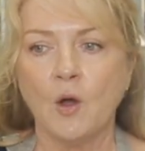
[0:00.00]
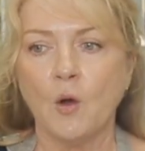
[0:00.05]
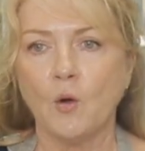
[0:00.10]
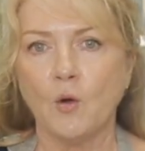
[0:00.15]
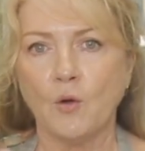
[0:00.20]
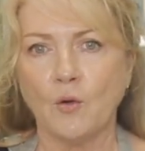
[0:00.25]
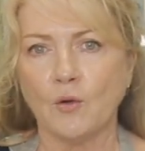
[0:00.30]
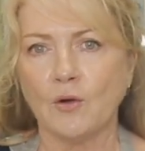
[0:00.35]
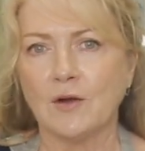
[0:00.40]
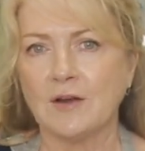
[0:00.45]

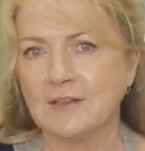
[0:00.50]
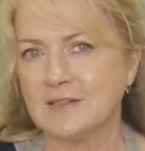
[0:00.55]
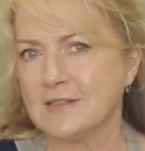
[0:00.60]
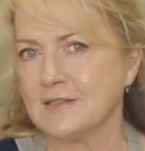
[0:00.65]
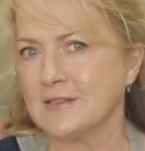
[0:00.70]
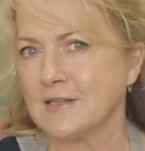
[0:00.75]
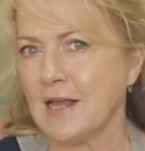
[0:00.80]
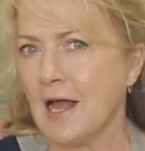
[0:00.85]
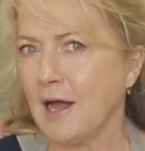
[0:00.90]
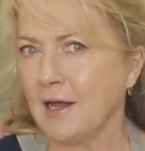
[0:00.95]
or
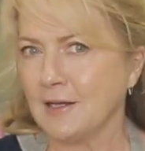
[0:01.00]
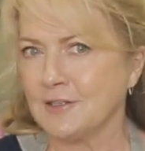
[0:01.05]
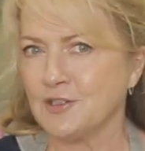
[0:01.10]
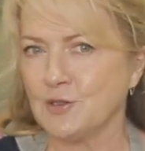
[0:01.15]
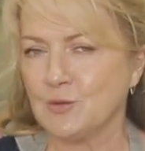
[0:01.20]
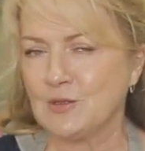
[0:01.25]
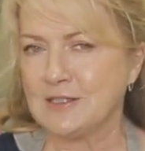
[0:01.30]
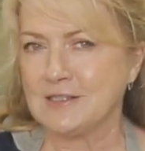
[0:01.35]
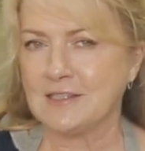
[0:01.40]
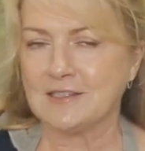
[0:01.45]
as
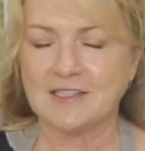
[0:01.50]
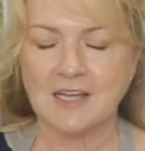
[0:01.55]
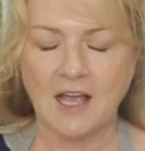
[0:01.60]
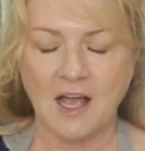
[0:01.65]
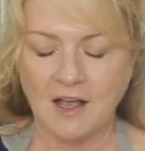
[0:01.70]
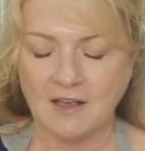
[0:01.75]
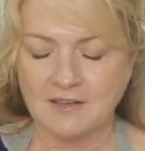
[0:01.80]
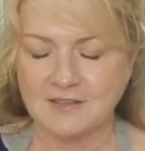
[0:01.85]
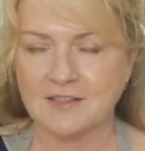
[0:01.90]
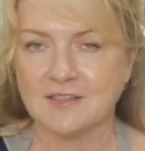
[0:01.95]
arduous a
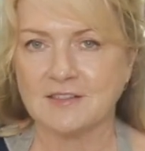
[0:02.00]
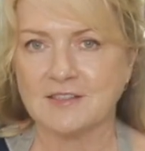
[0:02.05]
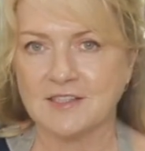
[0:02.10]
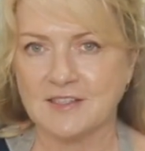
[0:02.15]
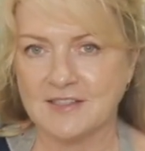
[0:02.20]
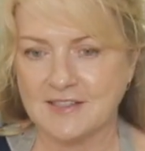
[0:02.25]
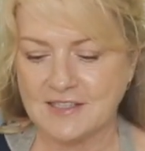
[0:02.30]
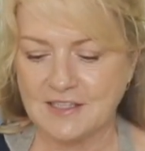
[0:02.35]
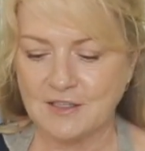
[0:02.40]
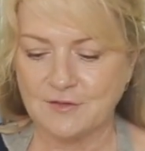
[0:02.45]
task to
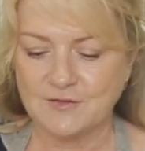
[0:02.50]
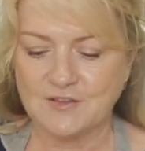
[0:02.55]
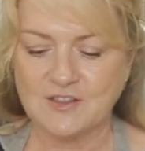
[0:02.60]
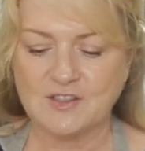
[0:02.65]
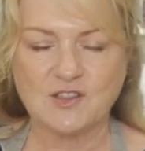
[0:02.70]
sift.